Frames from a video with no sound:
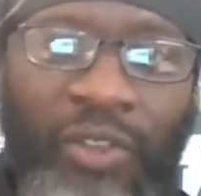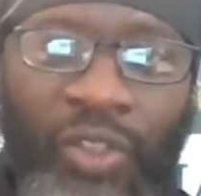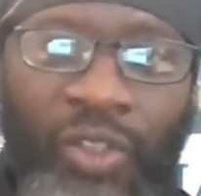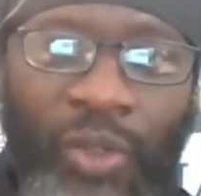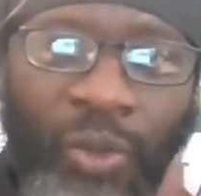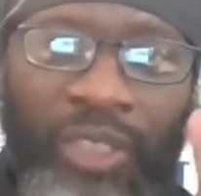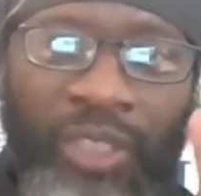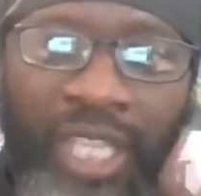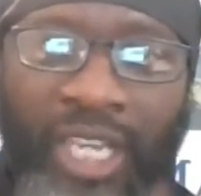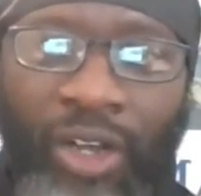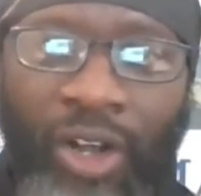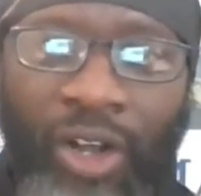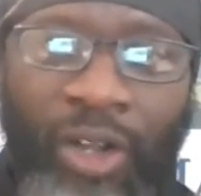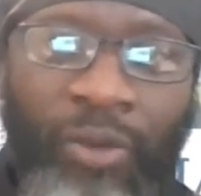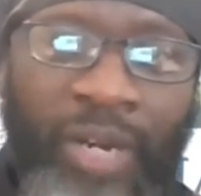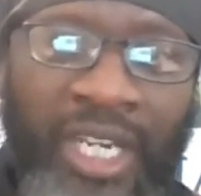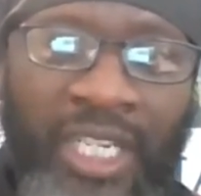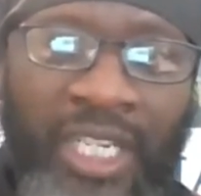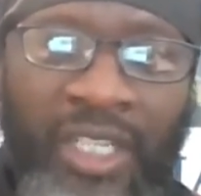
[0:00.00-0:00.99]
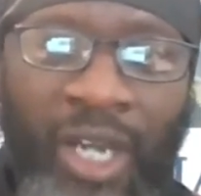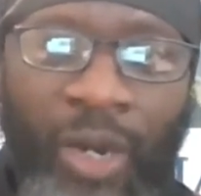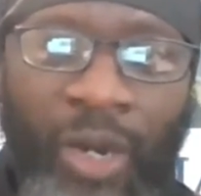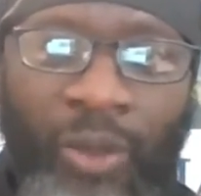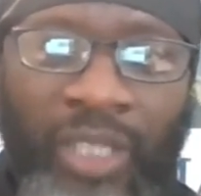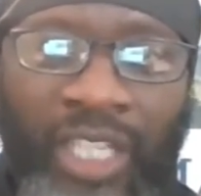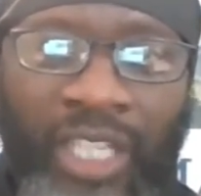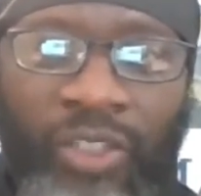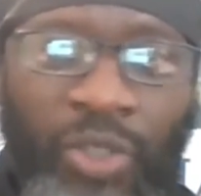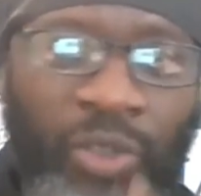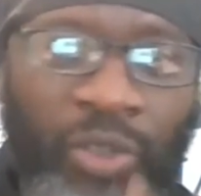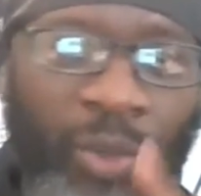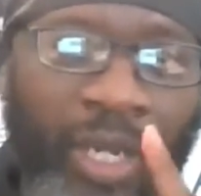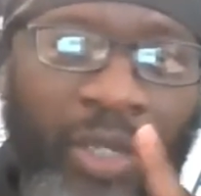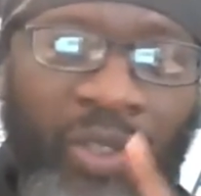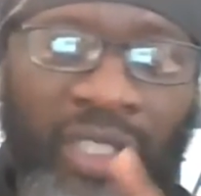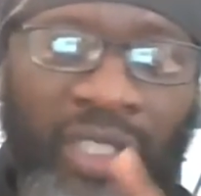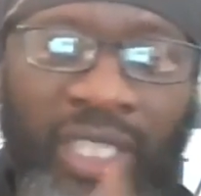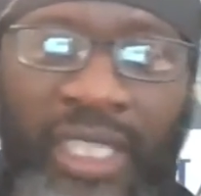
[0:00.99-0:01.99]
So they already know. That's the reason
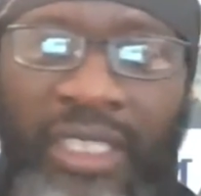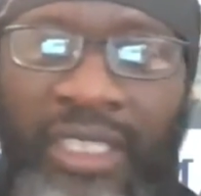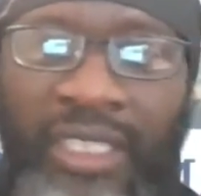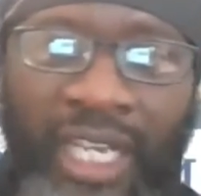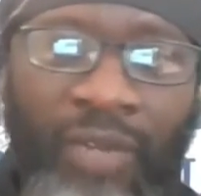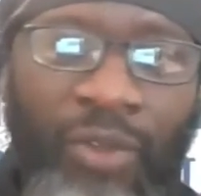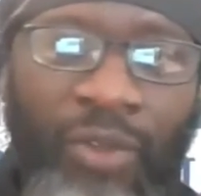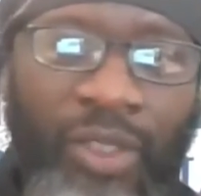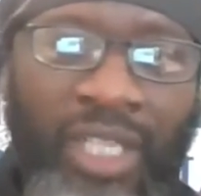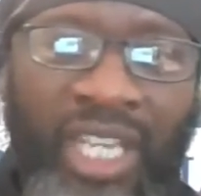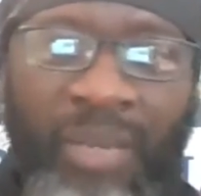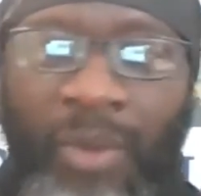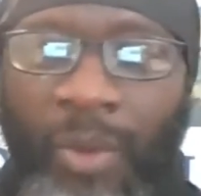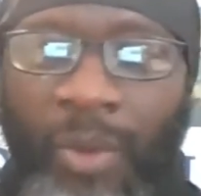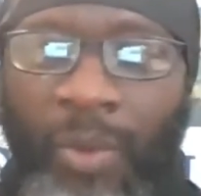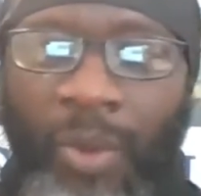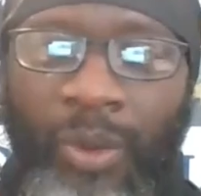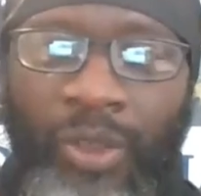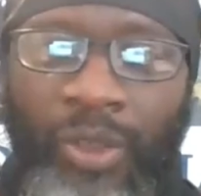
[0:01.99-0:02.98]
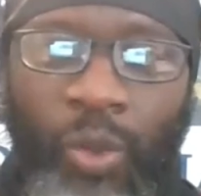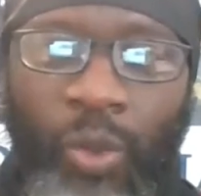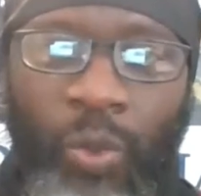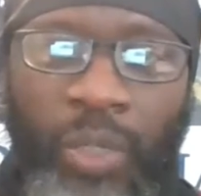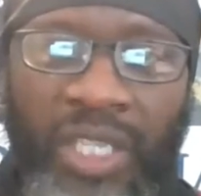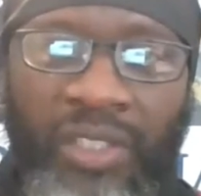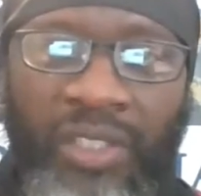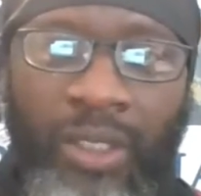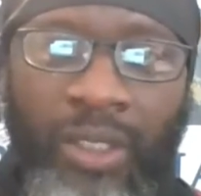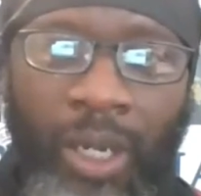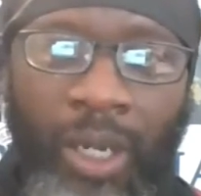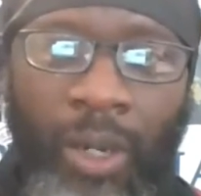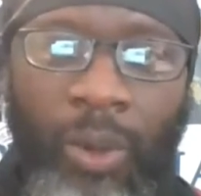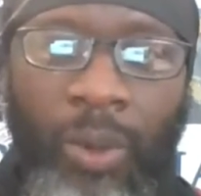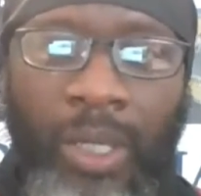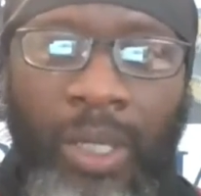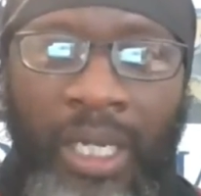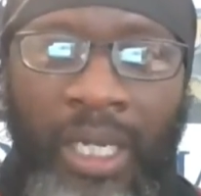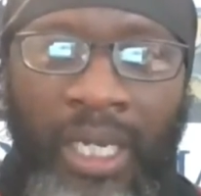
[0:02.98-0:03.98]
why you see the devil came up with 2 weeks
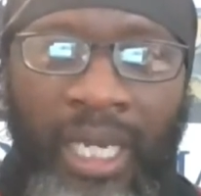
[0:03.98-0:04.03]
ago